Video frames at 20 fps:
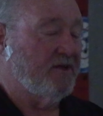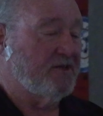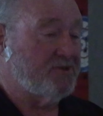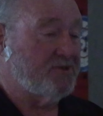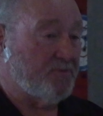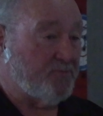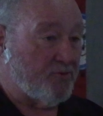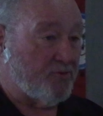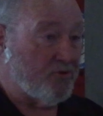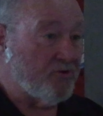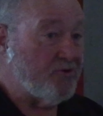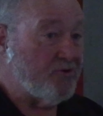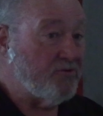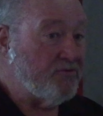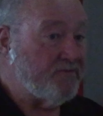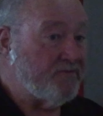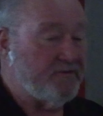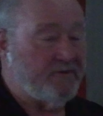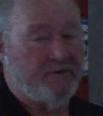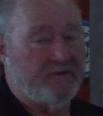it's
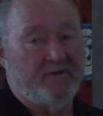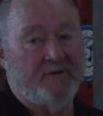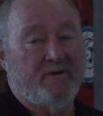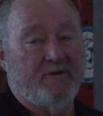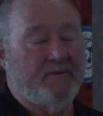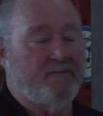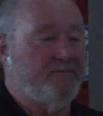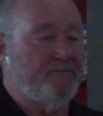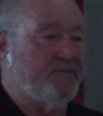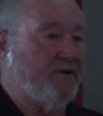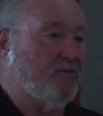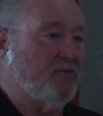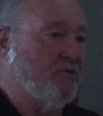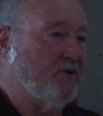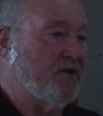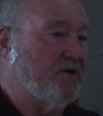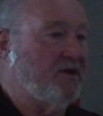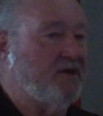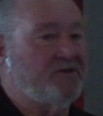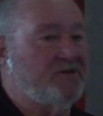approved, but
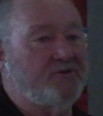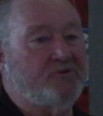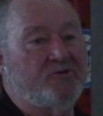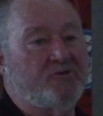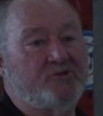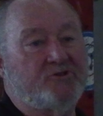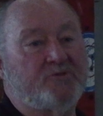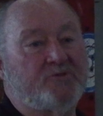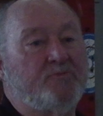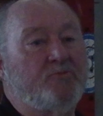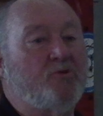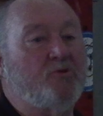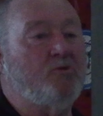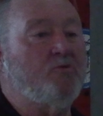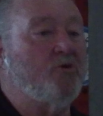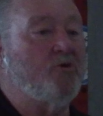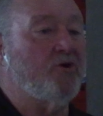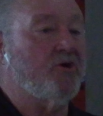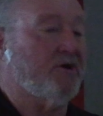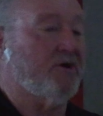we need to do some
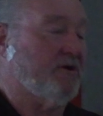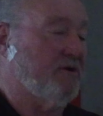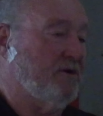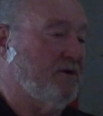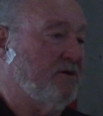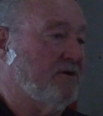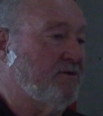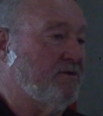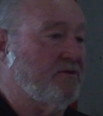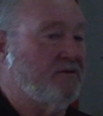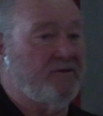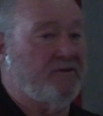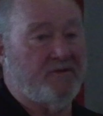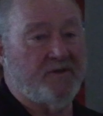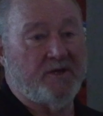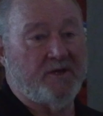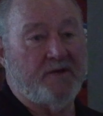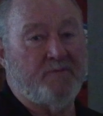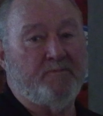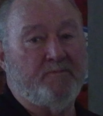more work
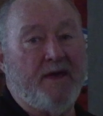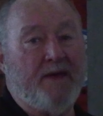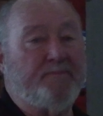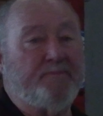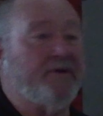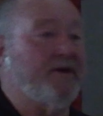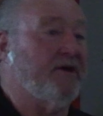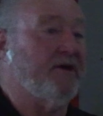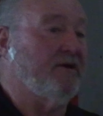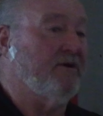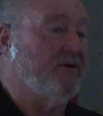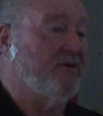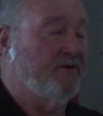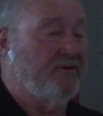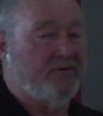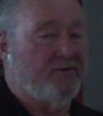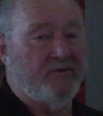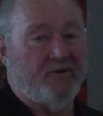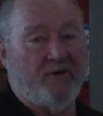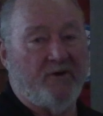in the mapping
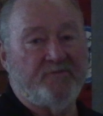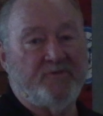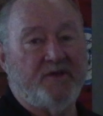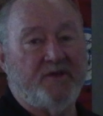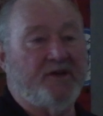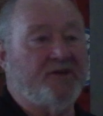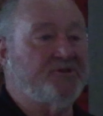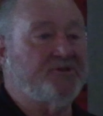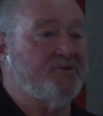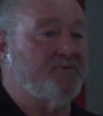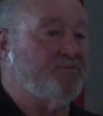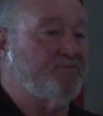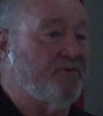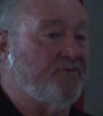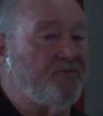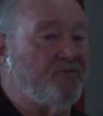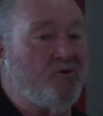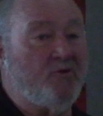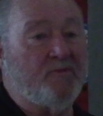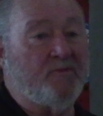of the engine
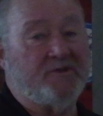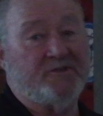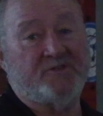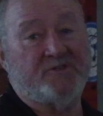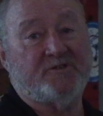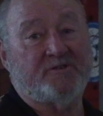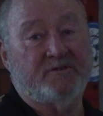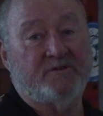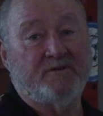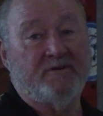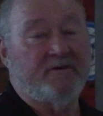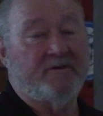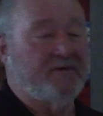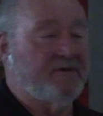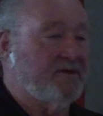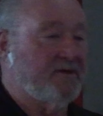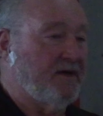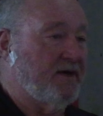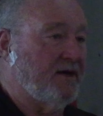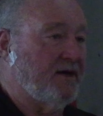performance
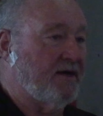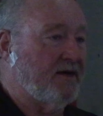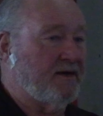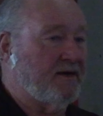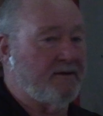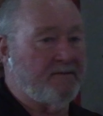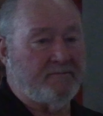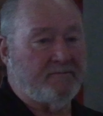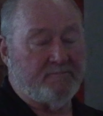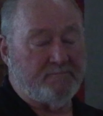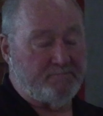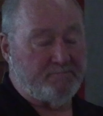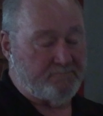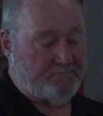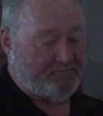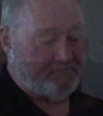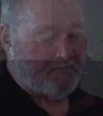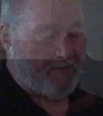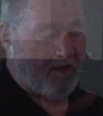um,